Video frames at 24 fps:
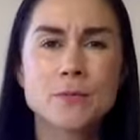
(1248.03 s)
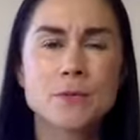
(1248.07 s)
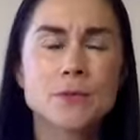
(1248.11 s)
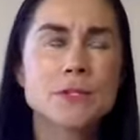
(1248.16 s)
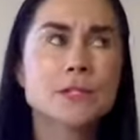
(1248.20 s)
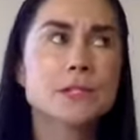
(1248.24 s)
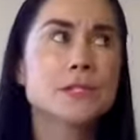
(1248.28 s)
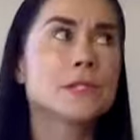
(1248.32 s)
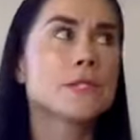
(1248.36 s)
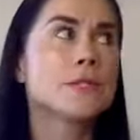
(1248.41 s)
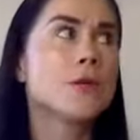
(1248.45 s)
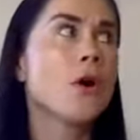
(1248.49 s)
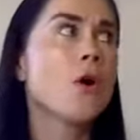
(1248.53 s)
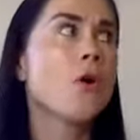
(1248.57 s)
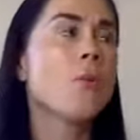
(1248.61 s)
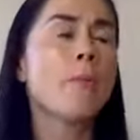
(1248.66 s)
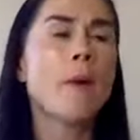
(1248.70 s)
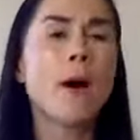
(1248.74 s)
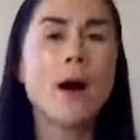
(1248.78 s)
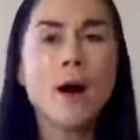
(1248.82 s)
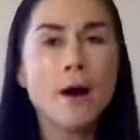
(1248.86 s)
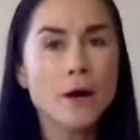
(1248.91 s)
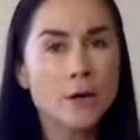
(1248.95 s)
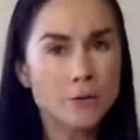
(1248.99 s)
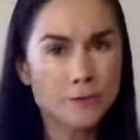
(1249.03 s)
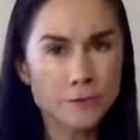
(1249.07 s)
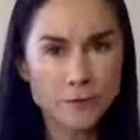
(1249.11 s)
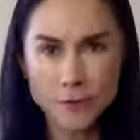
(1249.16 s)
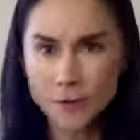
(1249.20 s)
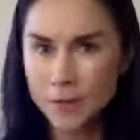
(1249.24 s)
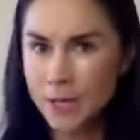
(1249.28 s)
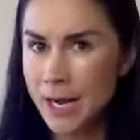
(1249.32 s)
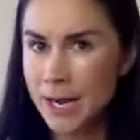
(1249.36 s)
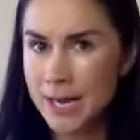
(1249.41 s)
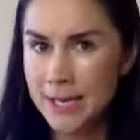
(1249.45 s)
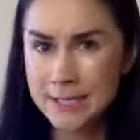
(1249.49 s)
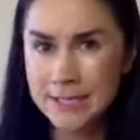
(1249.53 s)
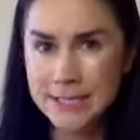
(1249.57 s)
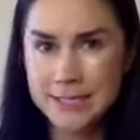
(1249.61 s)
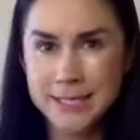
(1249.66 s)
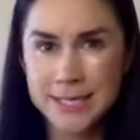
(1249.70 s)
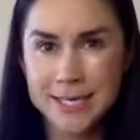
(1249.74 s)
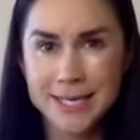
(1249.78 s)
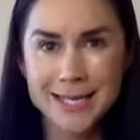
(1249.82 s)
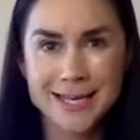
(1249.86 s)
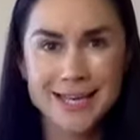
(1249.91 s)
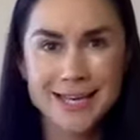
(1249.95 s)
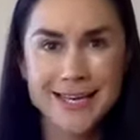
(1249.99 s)
It was so powerful,
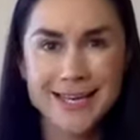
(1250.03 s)
guys.